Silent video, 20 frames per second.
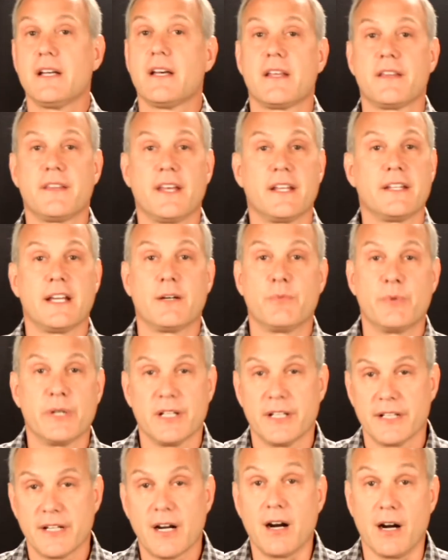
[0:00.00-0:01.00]
than they
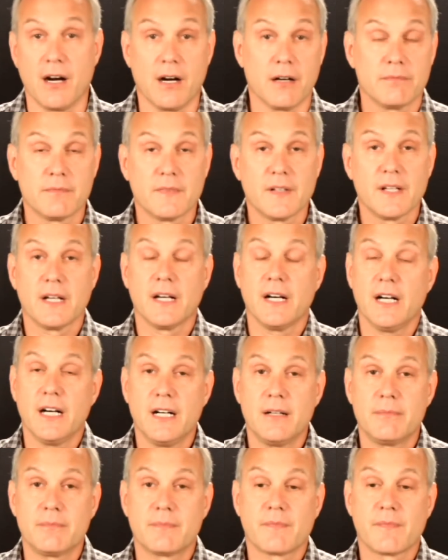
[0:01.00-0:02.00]
really are.
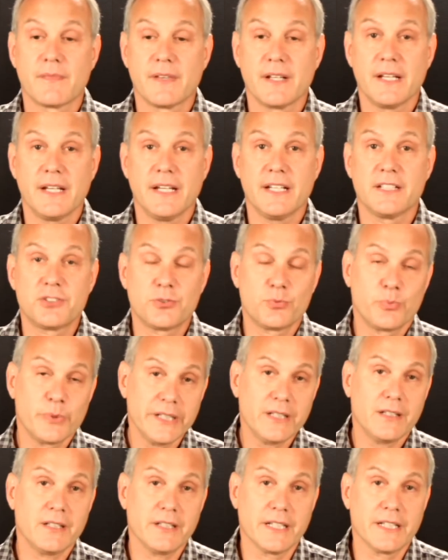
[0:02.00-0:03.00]
Um, it's
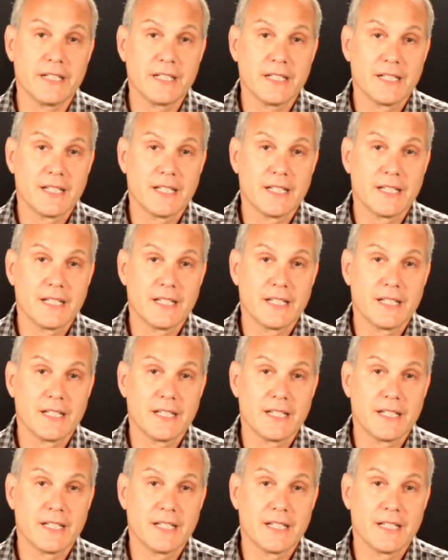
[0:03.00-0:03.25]
really